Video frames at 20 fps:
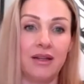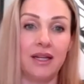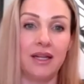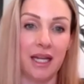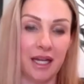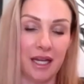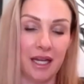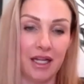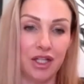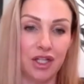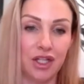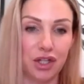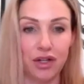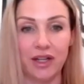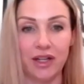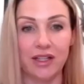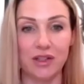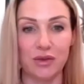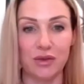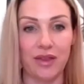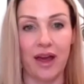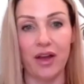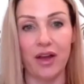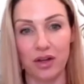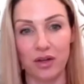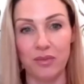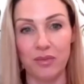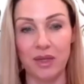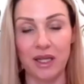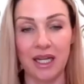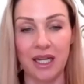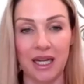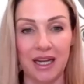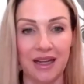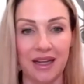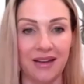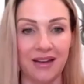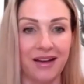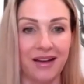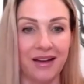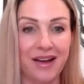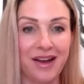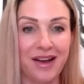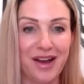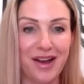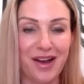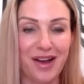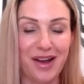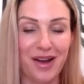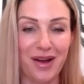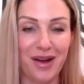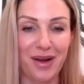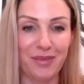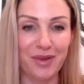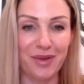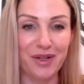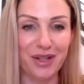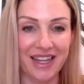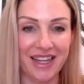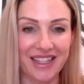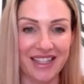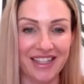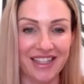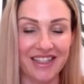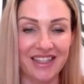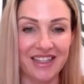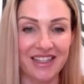needing insurance or that could be needing credit.